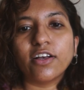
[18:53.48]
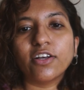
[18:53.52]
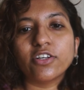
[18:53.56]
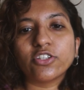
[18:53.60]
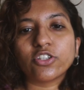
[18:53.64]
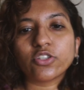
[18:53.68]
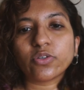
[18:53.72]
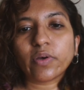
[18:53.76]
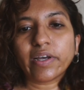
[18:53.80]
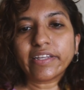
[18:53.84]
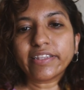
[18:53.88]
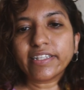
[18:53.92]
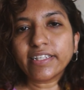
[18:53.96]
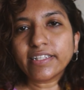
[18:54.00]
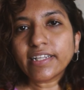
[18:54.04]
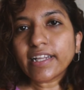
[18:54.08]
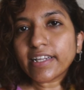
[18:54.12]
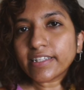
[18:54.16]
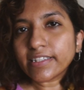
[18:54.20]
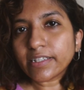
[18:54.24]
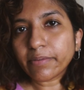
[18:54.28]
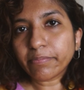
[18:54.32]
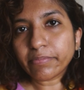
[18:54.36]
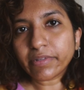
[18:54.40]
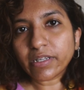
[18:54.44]
So I think
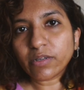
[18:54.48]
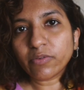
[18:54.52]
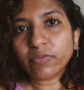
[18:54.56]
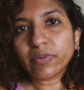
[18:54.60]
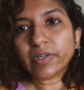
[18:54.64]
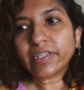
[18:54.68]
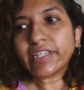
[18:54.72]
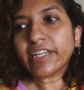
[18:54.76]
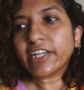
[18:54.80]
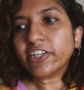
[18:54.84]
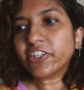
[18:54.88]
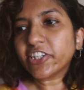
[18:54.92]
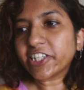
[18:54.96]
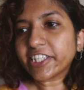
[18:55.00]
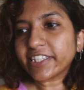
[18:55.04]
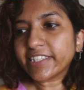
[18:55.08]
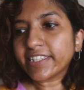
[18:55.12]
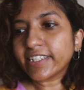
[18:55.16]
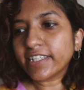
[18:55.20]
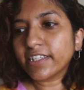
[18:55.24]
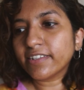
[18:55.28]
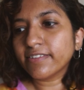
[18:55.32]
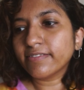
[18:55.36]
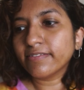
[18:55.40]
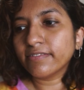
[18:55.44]
that's something worth
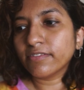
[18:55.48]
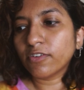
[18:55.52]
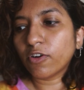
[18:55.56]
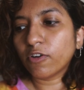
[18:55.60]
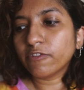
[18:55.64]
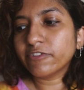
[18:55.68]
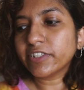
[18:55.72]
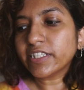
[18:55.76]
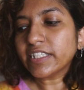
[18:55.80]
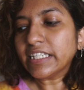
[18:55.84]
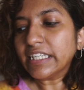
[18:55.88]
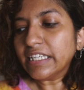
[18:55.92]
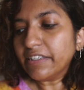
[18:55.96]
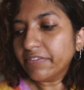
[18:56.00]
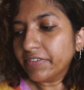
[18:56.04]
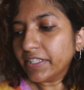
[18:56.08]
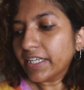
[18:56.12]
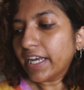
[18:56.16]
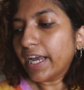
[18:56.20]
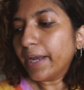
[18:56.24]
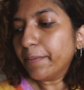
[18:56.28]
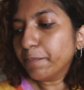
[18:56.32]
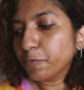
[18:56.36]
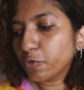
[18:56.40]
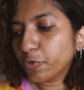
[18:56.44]
addressing. Obviously, even
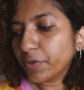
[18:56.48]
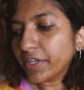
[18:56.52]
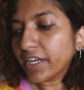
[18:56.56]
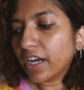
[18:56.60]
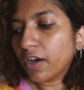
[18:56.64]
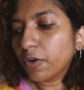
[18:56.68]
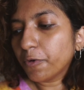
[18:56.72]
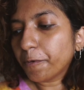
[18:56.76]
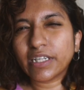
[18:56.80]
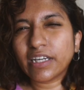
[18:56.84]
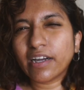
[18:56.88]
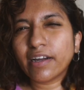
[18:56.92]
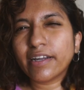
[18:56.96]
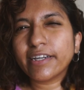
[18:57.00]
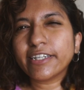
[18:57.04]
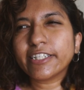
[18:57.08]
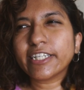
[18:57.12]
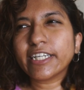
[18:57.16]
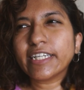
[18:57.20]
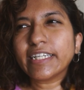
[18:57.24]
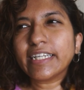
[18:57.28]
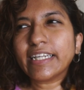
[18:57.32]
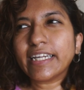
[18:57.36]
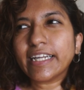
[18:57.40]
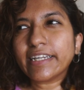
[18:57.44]
I'm going out, can't
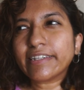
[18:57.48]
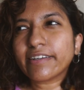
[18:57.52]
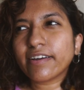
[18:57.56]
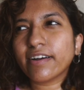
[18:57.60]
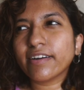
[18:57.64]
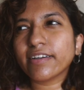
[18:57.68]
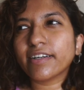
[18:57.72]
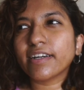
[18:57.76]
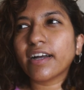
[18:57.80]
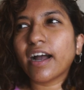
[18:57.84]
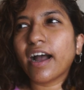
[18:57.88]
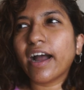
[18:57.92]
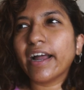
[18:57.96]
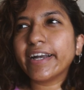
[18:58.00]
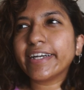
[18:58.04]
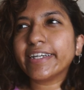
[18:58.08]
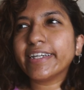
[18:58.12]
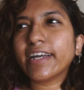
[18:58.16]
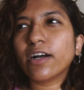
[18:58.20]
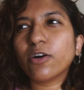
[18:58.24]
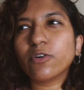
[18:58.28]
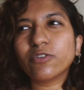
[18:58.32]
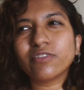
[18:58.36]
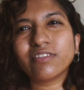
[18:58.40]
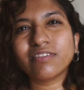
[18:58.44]
really let our guard
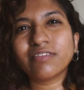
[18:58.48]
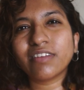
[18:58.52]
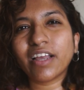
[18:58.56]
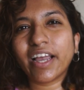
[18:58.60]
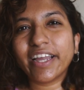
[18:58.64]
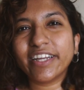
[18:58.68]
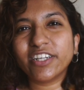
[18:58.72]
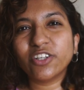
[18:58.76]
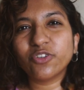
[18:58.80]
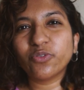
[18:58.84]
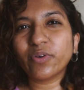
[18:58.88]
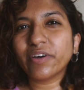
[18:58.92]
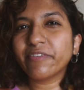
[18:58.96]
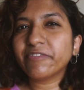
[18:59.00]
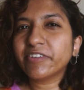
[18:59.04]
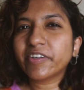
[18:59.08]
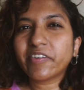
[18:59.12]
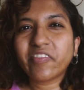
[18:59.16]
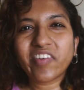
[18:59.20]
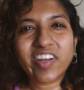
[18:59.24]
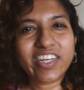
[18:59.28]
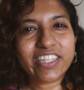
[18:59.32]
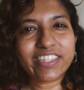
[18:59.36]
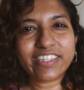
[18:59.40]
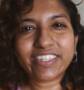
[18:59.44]
down. I know
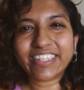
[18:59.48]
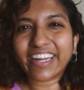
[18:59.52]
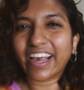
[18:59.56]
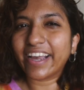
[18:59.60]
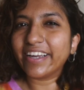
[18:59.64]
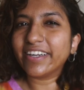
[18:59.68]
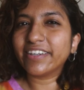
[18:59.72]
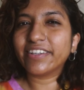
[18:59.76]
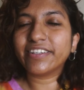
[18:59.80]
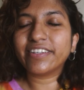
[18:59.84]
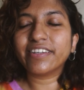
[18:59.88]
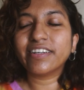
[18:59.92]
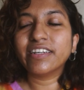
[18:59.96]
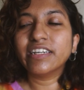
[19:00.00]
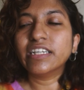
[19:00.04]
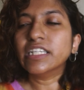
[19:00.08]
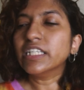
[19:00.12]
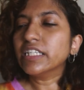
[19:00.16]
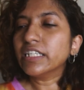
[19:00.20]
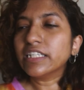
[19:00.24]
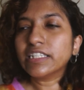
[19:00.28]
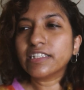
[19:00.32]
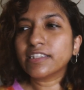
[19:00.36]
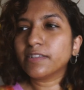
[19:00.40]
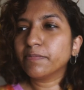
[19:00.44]
everyone is tired.
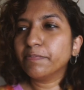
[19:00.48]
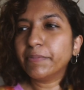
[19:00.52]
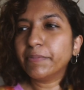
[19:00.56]
It's